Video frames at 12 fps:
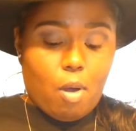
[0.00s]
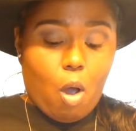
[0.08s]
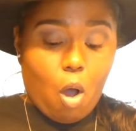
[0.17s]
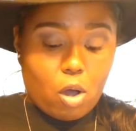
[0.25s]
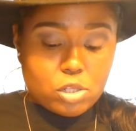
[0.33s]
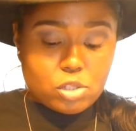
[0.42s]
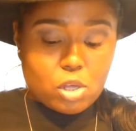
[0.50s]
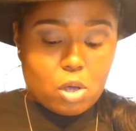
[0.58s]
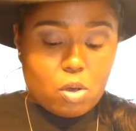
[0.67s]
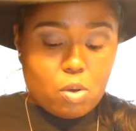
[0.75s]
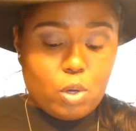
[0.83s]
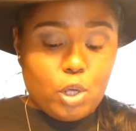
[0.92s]

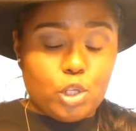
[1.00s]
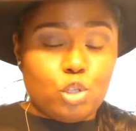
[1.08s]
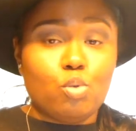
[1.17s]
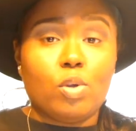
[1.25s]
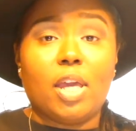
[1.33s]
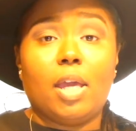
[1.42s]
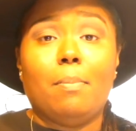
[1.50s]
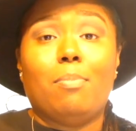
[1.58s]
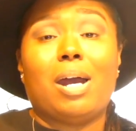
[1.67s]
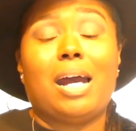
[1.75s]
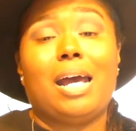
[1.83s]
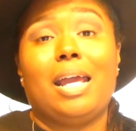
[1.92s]
Also, you can
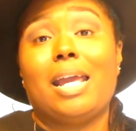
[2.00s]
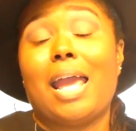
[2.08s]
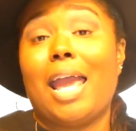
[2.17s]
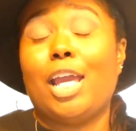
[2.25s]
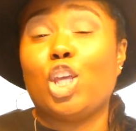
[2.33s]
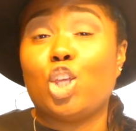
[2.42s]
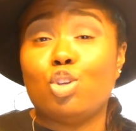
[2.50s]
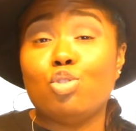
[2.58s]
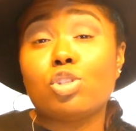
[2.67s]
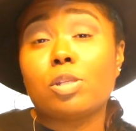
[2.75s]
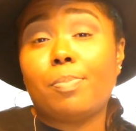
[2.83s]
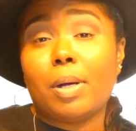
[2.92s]
buy a
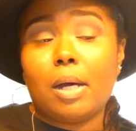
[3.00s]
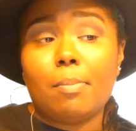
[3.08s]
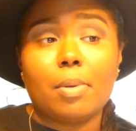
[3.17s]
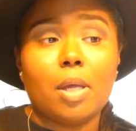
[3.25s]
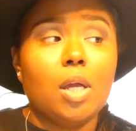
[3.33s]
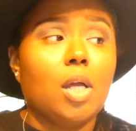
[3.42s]
used pump.